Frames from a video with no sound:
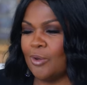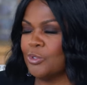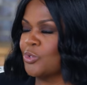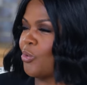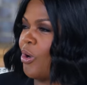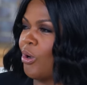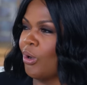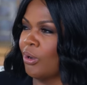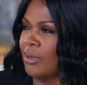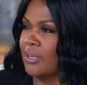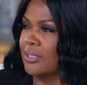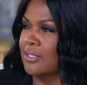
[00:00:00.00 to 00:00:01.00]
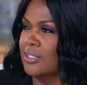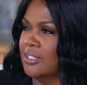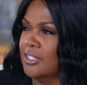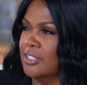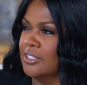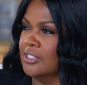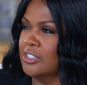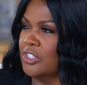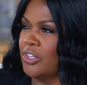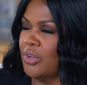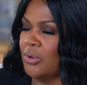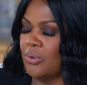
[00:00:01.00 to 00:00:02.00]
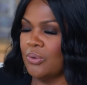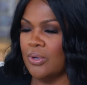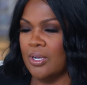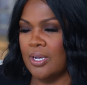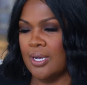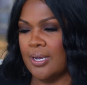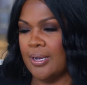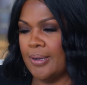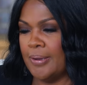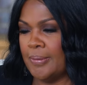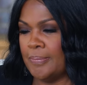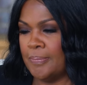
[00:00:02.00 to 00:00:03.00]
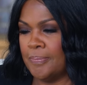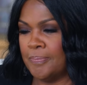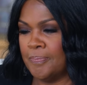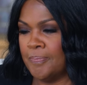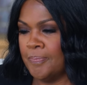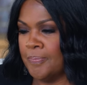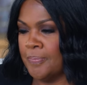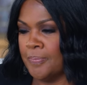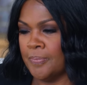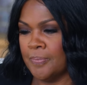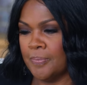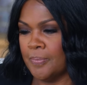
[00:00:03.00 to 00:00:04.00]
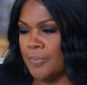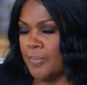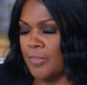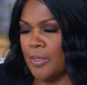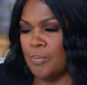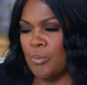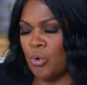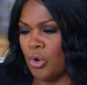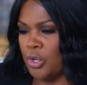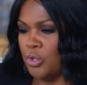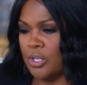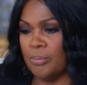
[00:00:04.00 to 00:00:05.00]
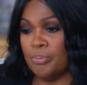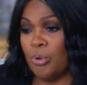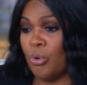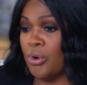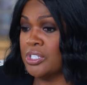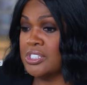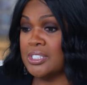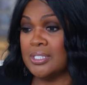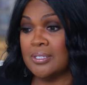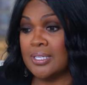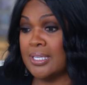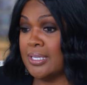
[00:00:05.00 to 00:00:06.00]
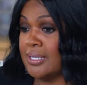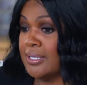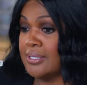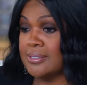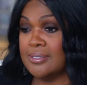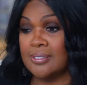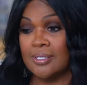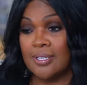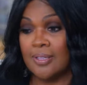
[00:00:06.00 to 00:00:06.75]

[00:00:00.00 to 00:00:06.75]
I was wrong. Mm. You know, um, the more you can pour into your kids,